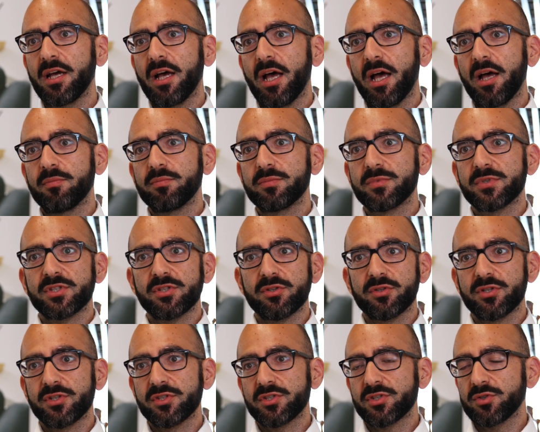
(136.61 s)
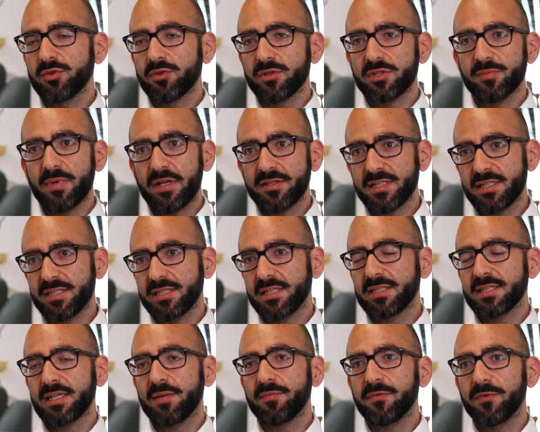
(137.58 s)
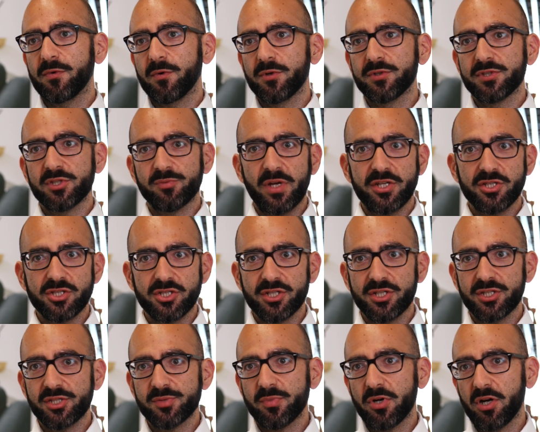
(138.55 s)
Um, so there's talks about setting it up for dementias,